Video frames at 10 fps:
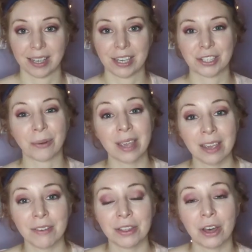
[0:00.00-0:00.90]
So
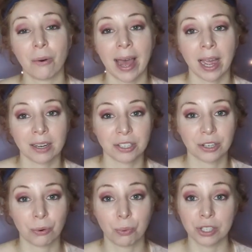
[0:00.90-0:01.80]
even though
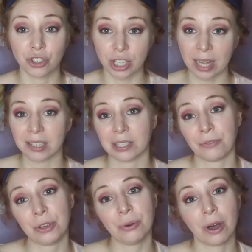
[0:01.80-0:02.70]
Hector was jealous of
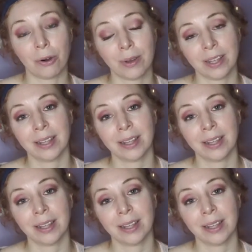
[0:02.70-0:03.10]
Hugo,